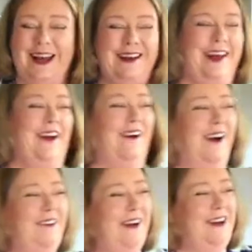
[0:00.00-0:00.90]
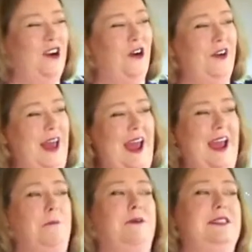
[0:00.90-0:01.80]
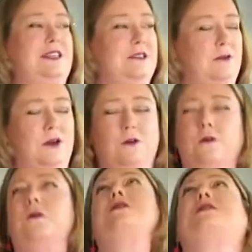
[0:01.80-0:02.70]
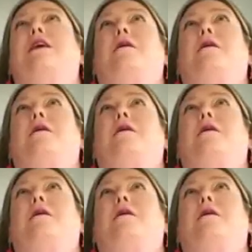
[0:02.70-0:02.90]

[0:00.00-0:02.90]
Now, I went on a patisserie course,